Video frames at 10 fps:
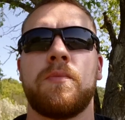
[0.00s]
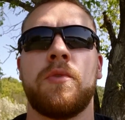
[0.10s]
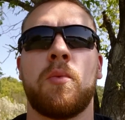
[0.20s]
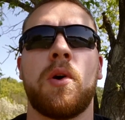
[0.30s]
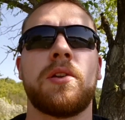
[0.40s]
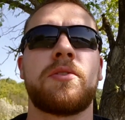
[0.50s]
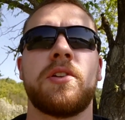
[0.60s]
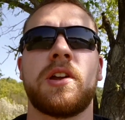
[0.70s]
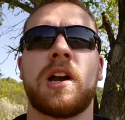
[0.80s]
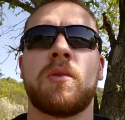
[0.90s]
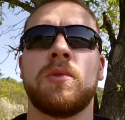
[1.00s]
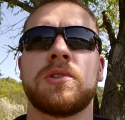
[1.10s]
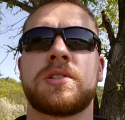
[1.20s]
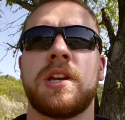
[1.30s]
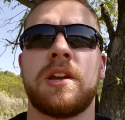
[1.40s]
the one thing I
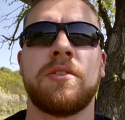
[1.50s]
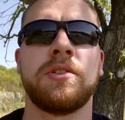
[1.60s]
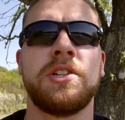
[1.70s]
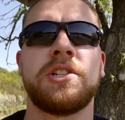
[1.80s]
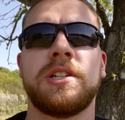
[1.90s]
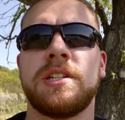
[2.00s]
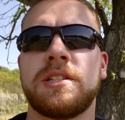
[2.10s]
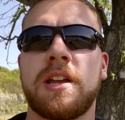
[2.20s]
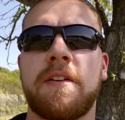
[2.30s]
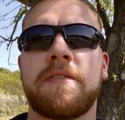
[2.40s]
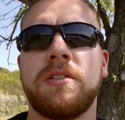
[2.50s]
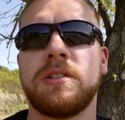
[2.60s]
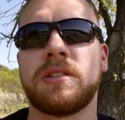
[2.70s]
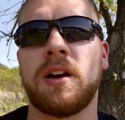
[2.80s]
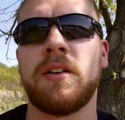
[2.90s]
will say, the Legion is
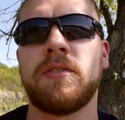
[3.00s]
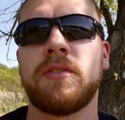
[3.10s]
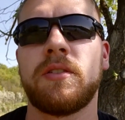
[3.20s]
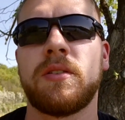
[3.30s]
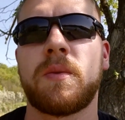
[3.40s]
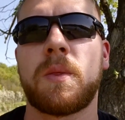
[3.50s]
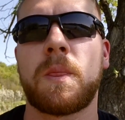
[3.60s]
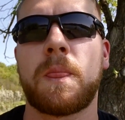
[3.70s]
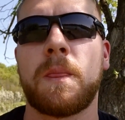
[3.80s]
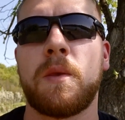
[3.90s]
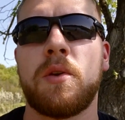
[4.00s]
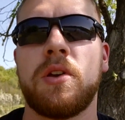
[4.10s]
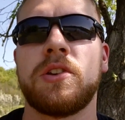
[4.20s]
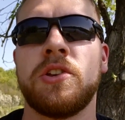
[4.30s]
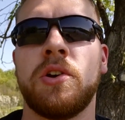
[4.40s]
definitely tough,
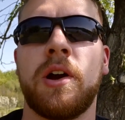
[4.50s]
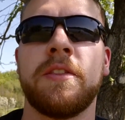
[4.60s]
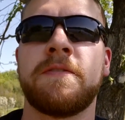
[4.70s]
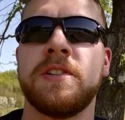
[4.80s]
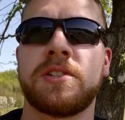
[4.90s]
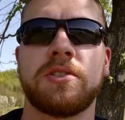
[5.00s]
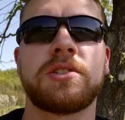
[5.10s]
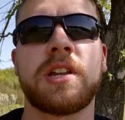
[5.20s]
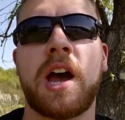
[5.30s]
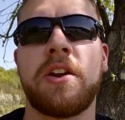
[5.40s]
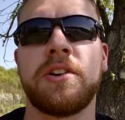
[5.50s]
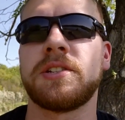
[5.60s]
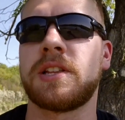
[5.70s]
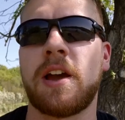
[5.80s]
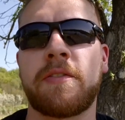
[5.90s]
and the physical standard
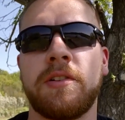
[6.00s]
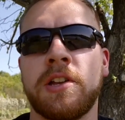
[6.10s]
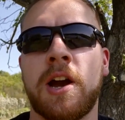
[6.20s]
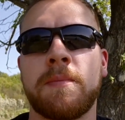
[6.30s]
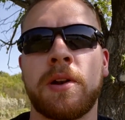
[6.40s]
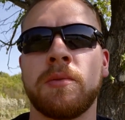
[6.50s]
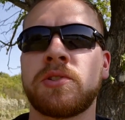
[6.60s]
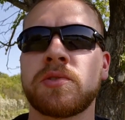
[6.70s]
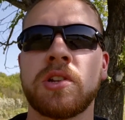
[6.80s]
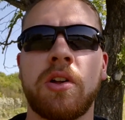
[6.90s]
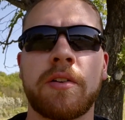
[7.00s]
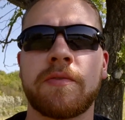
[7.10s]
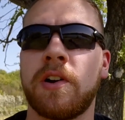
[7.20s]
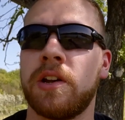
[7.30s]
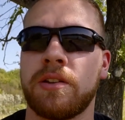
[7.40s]
is definitely up there, which was a lot of
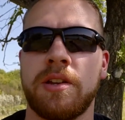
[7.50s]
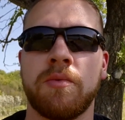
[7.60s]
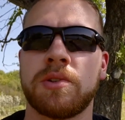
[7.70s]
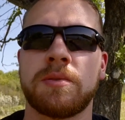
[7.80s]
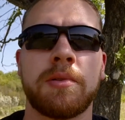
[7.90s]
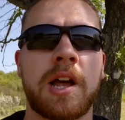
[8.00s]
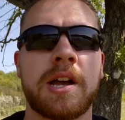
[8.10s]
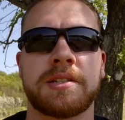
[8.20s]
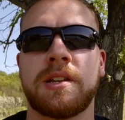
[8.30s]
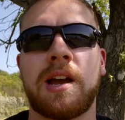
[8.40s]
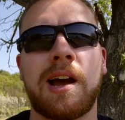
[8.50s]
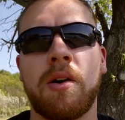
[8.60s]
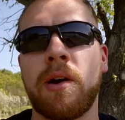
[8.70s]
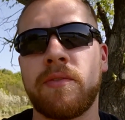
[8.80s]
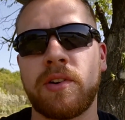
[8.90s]
fun. It was a blast.
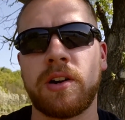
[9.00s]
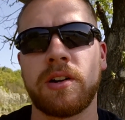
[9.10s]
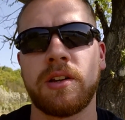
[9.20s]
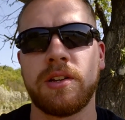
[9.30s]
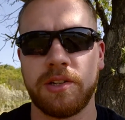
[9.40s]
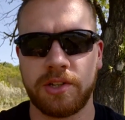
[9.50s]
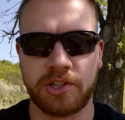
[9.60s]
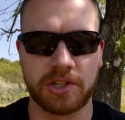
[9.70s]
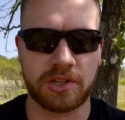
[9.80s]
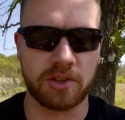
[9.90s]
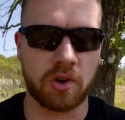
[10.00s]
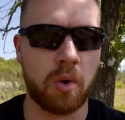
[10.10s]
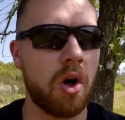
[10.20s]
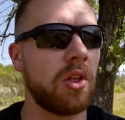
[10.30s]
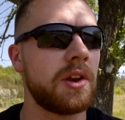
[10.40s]
However, just the
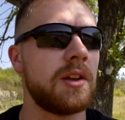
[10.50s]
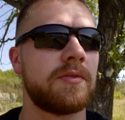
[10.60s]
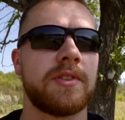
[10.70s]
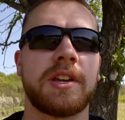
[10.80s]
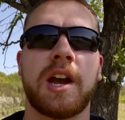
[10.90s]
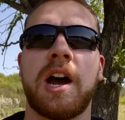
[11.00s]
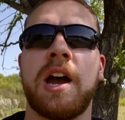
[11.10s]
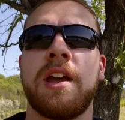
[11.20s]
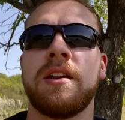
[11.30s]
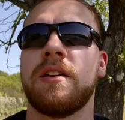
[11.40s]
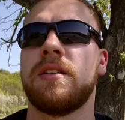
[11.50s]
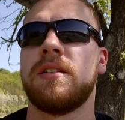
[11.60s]
quality of the guy